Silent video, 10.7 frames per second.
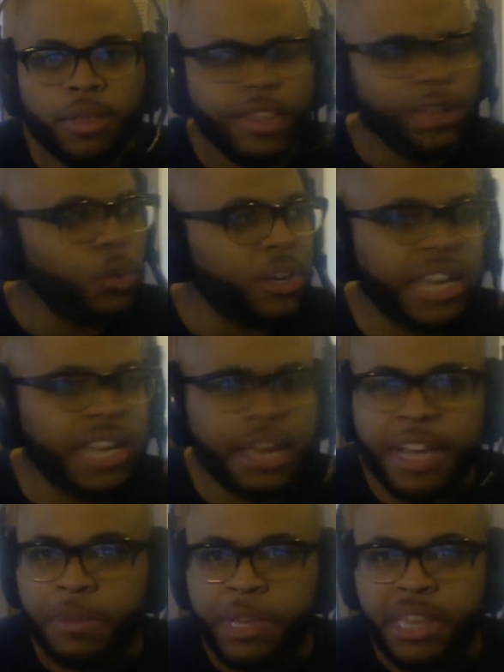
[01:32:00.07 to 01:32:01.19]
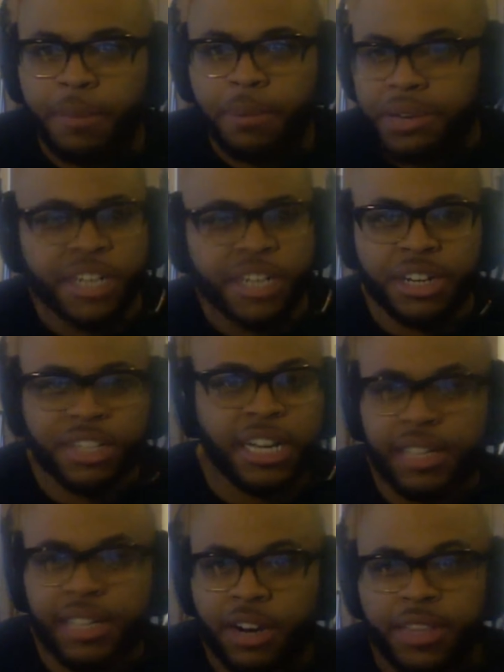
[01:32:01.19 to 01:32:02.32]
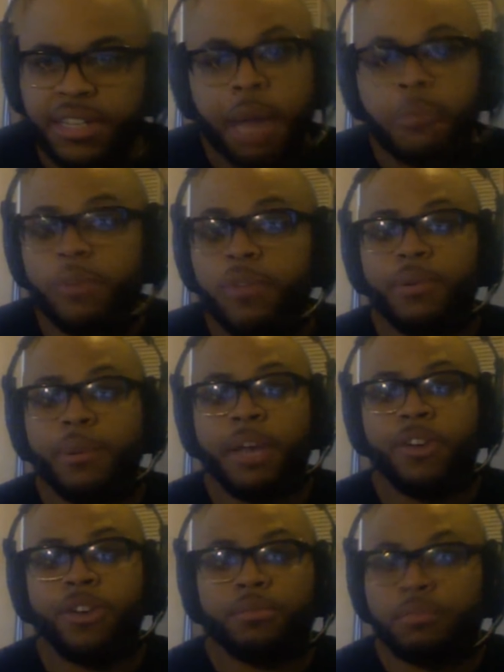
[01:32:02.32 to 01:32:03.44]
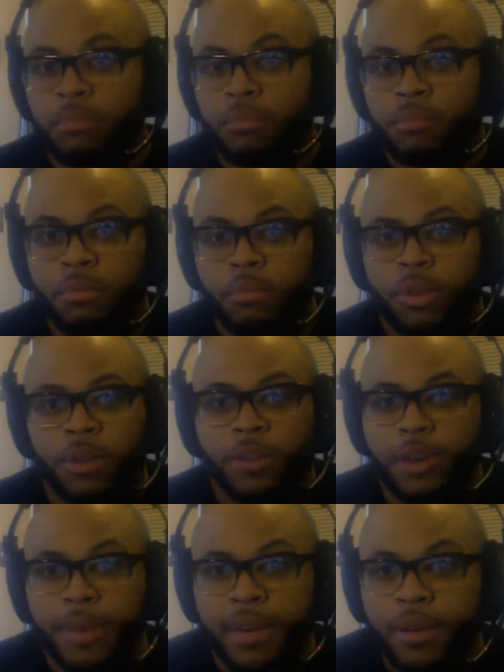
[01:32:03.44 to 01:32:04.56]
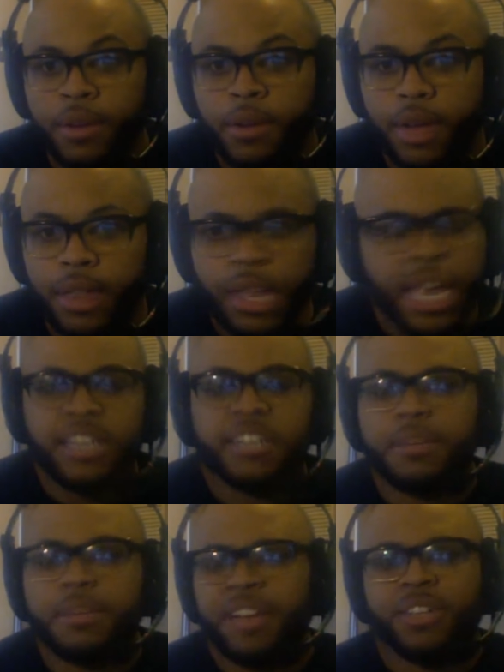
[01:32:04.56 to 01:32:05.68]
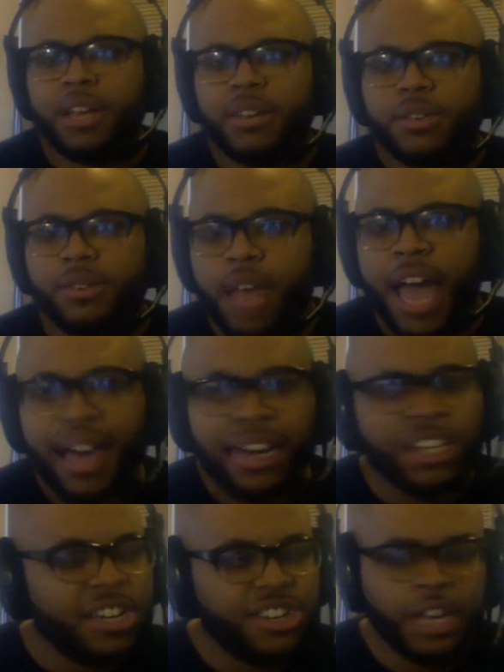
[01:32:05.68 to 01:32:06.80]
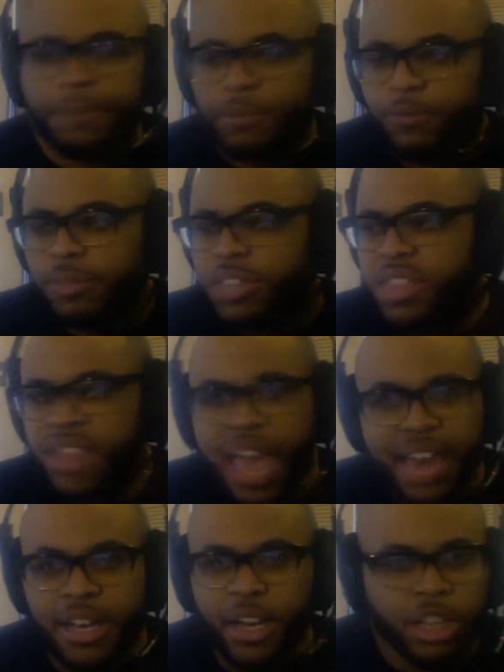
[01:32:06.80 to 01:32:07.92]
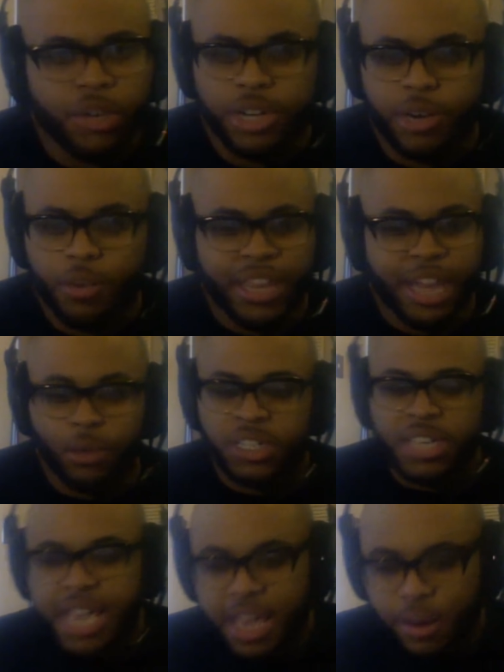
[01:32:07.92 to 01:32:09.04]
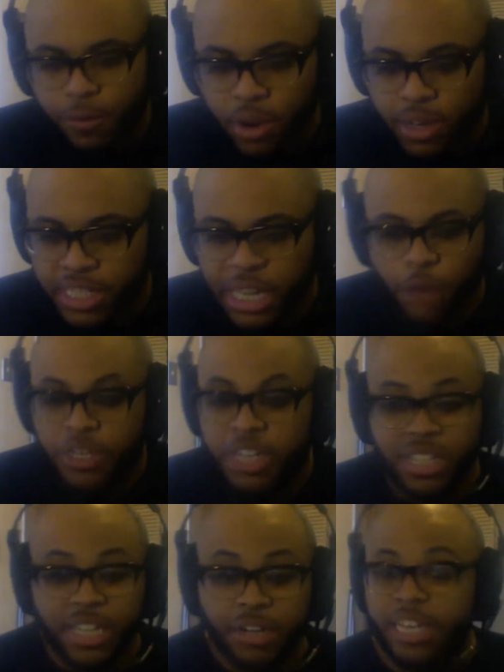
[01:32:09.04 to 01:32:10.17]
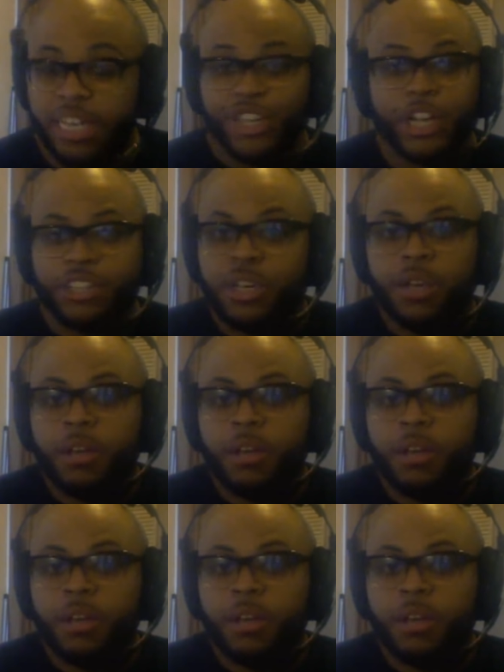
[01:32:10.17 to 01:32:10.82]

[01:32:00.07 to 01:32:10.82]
this once again makes me think production is telling her this type of information. You feel me? It doesn't make sense. How did she jump to that conclusion without seeing it for herself? She's literally just